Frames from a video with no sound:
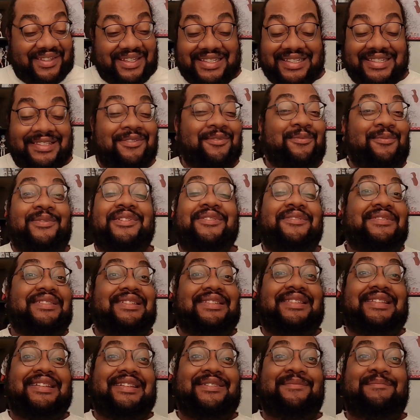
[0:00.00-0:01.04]
surreal to
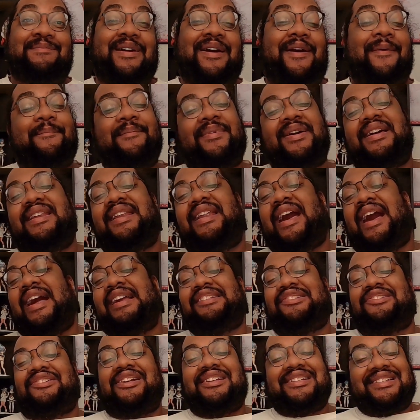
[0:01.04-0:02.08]
think about, but I
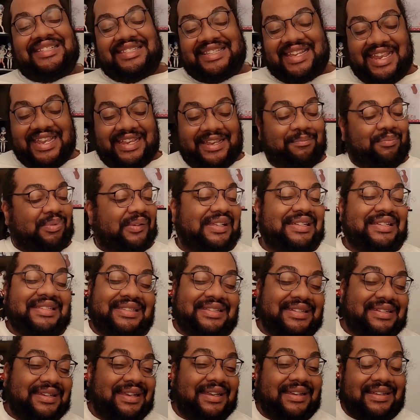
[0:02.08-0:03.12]
try to stay
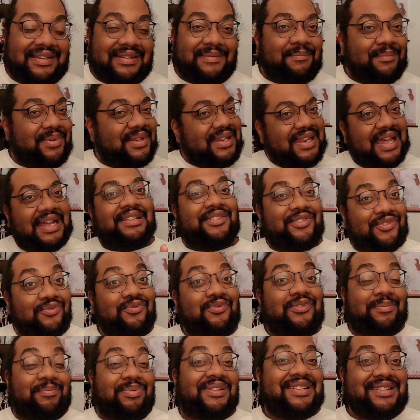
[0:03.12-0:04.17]
complacent, but not too
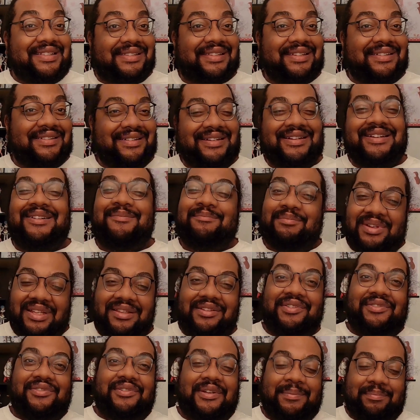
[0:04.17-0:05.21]
complacent, but a
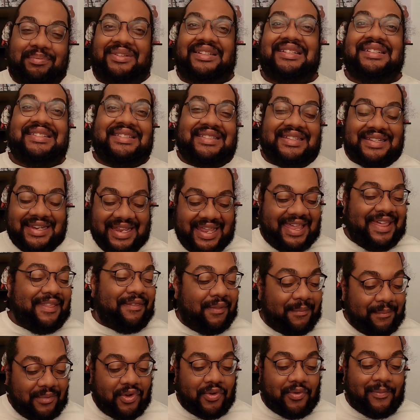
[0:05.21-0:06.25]
little complacent in the
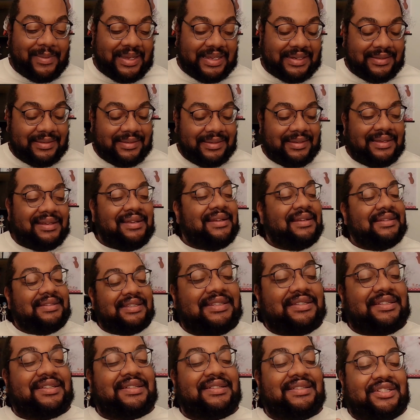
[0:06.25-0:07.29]
moment to
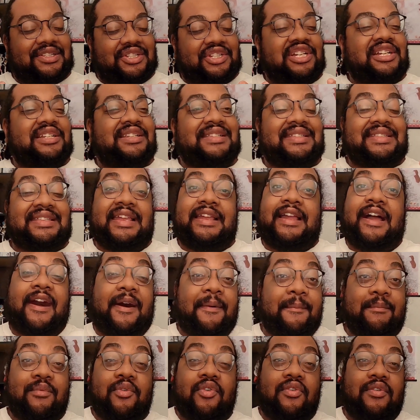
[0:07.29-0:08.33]
just try to stay
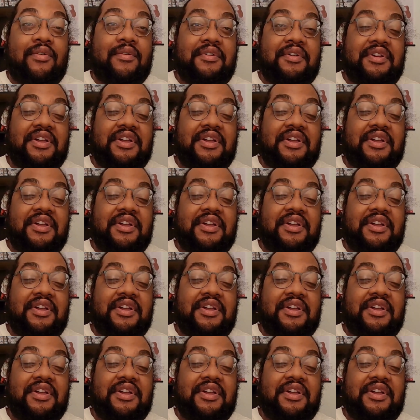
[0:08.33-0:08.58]
humble